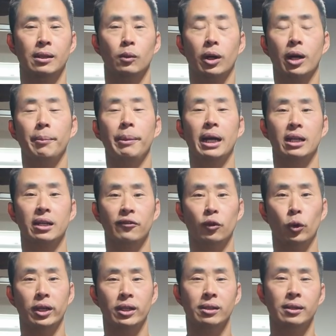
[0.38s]
Welcome back,
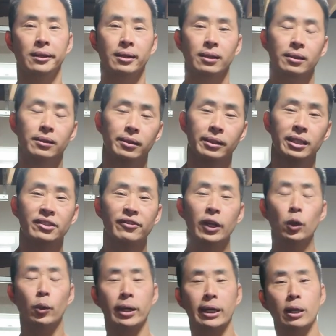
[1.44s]
everyone. In this
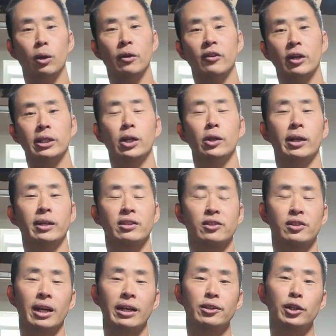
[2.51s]
video, we're going to go over another
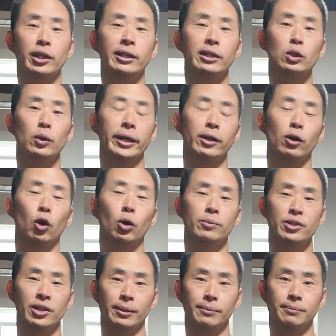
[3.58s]
exercise you can do at your home
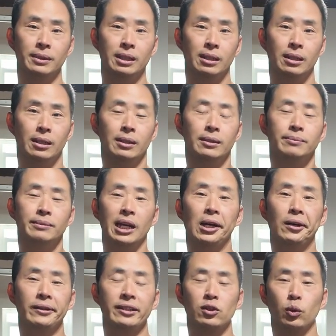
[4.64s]
gym.
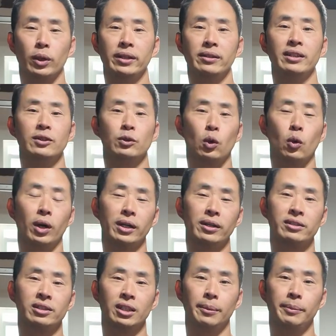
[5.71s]
Now, this one does require
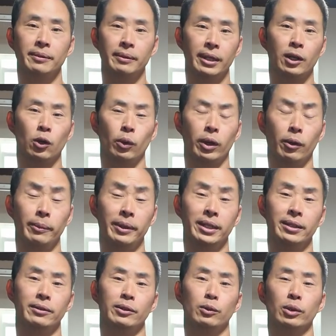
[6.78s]
some
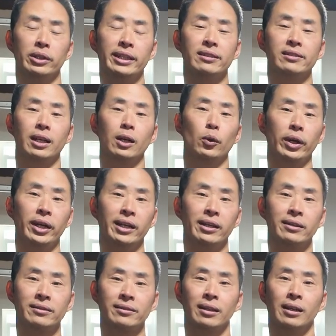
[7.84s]
equipment. You will need a set of
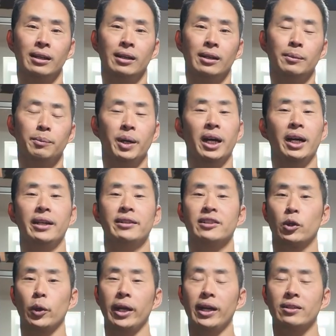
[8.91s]
rings, but it's
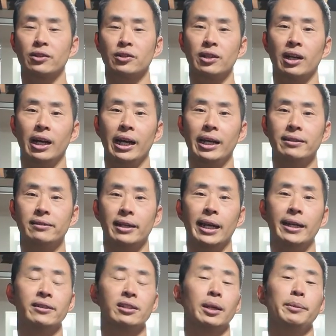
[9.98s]
a great exercise
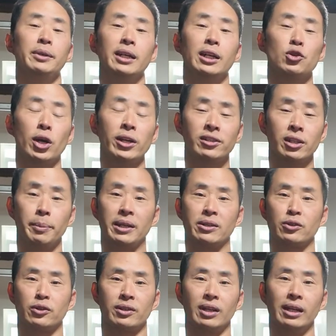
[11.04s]
and it's going to be a tricep
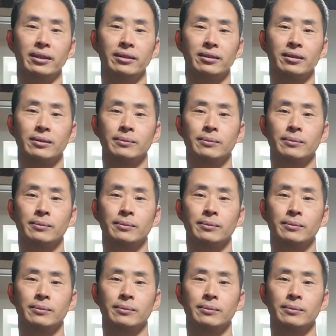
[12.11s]
exercise.